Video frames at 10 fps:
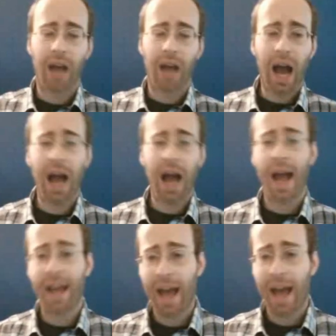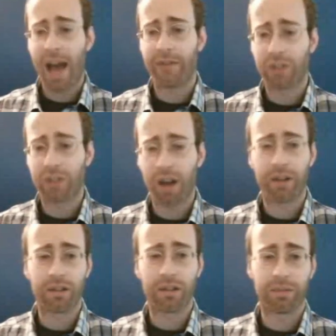I have
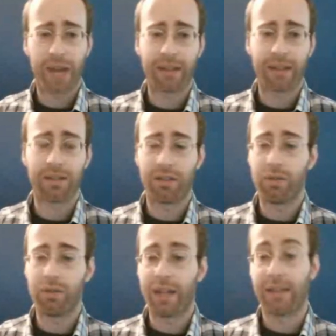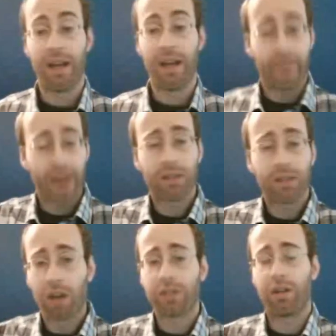soccer practice on Tuesdays. That is
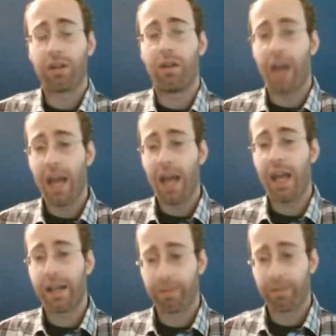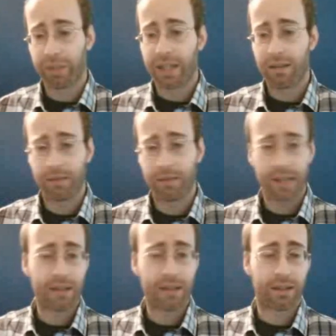also a complete
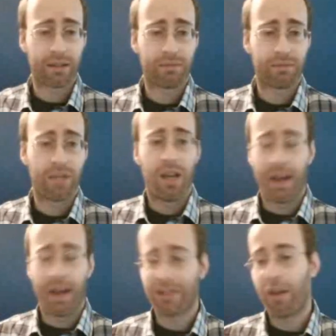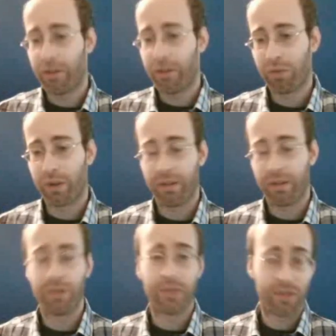sentence. And I saw this is one of the
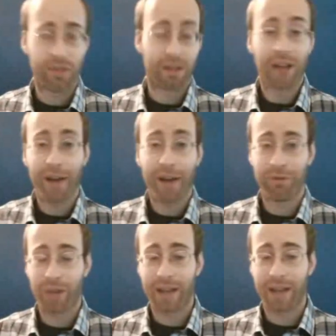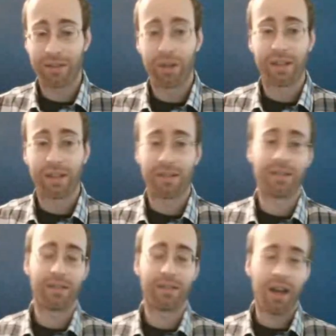uses that a lot of you guys noticed,
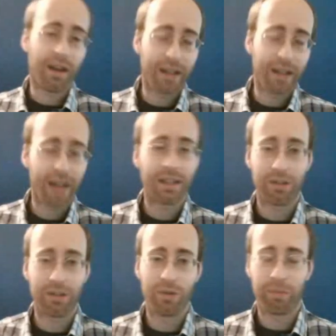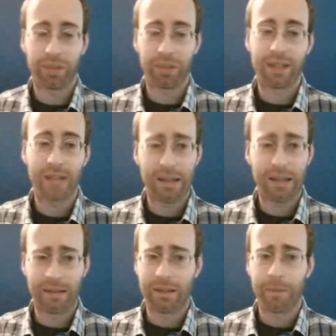this connecting 2 complete
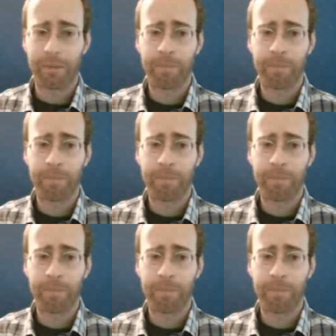sentences.